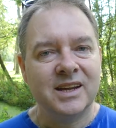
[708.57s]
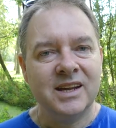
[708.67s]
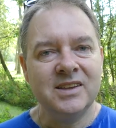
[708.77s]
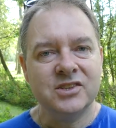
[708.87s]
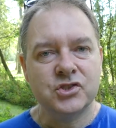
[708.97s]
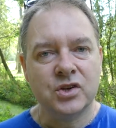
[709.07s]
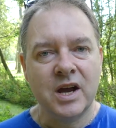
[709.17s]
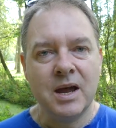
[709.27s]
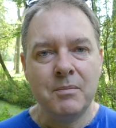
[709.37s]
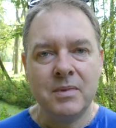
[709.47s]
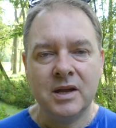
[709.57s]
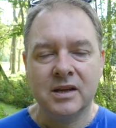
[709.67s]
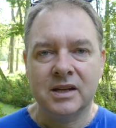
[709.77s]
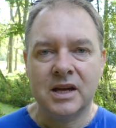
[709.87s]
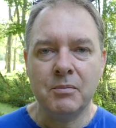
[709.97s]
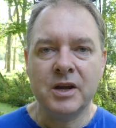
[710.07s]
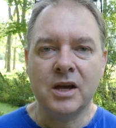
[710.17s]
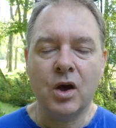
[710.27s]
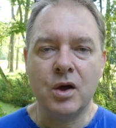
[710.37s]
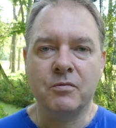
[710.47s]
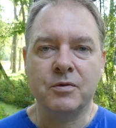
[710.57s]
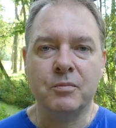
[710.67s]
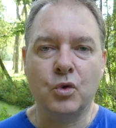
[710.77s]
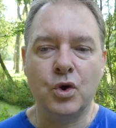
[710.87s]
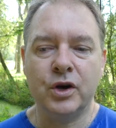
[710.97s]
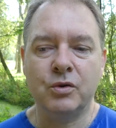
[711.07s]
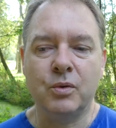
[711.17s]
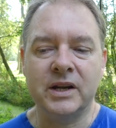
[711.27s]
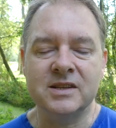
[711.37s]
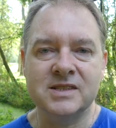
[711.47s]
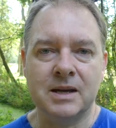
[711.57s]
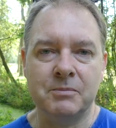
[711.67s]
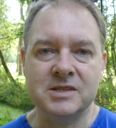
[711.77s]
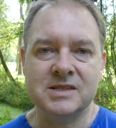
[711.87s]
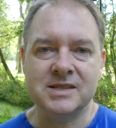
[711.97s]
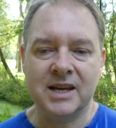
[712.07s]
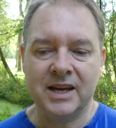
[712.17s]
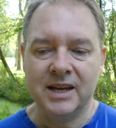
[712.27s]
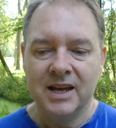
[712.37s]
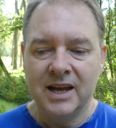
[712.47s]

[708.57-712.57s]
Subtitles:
in the tram coming home from work one summer's day,